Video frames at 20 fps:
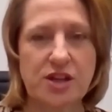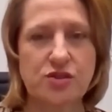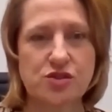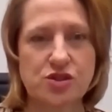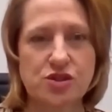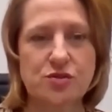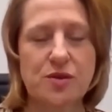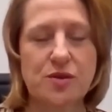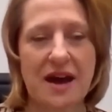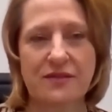you
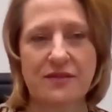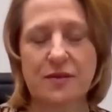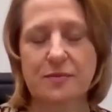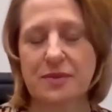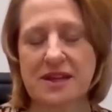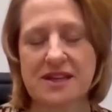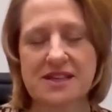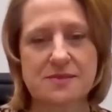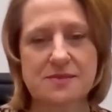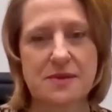do have it,
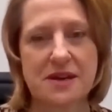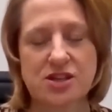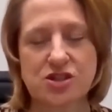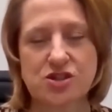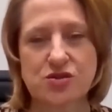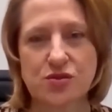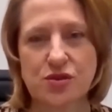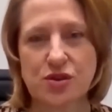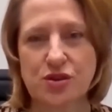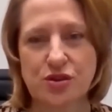please make
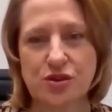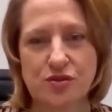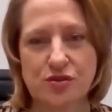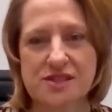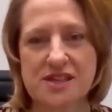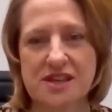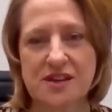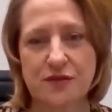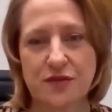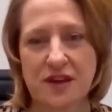sure you use
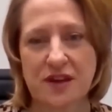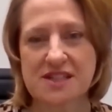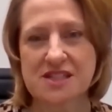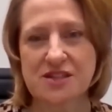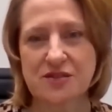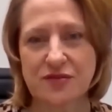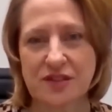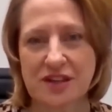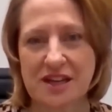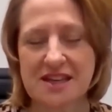it
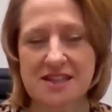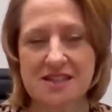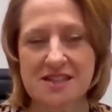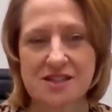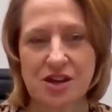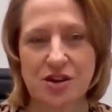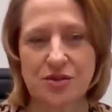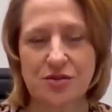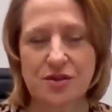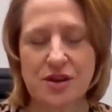effectively.
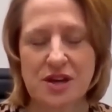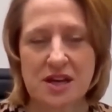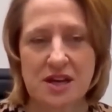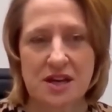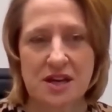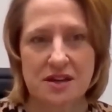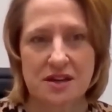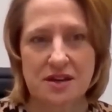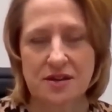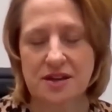So
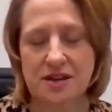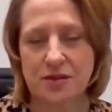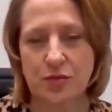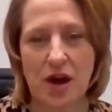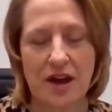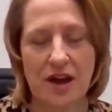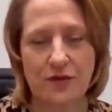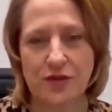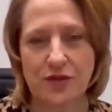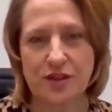
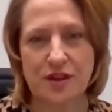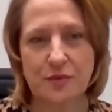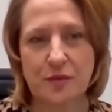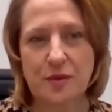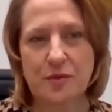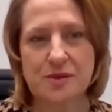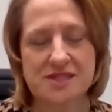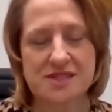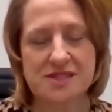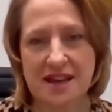everything we
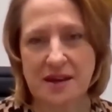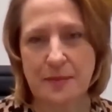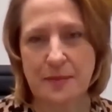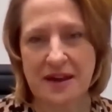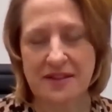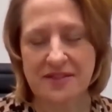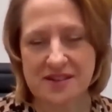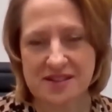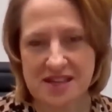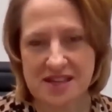were saying
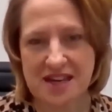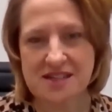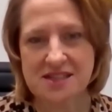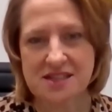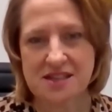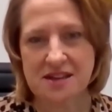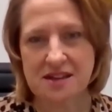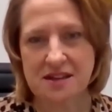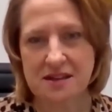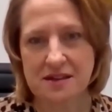about the
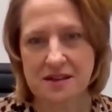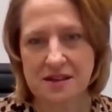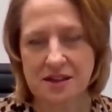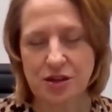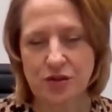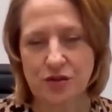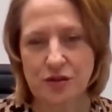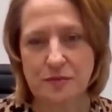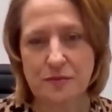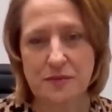data and
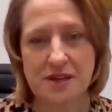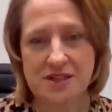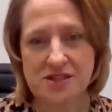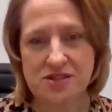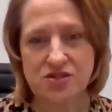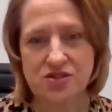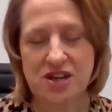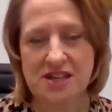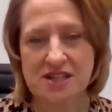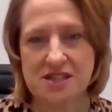your
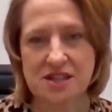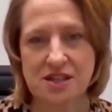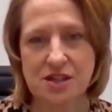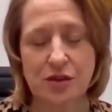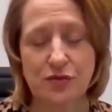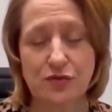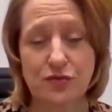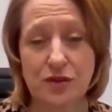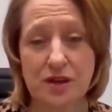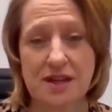administrator, you
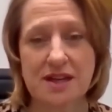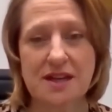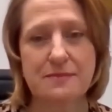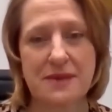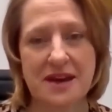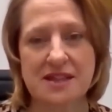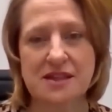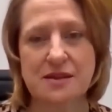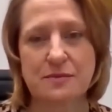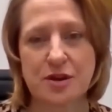know, really
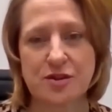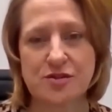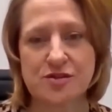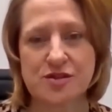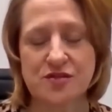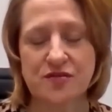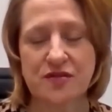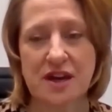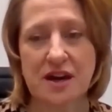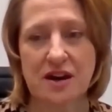make the
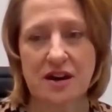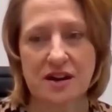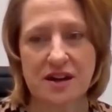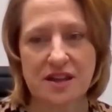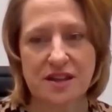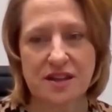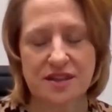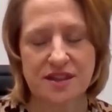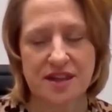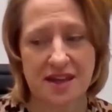most of it. I
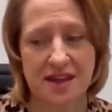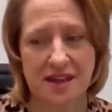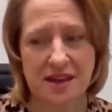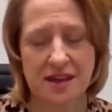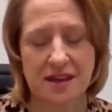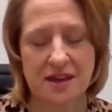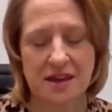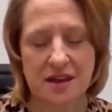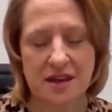think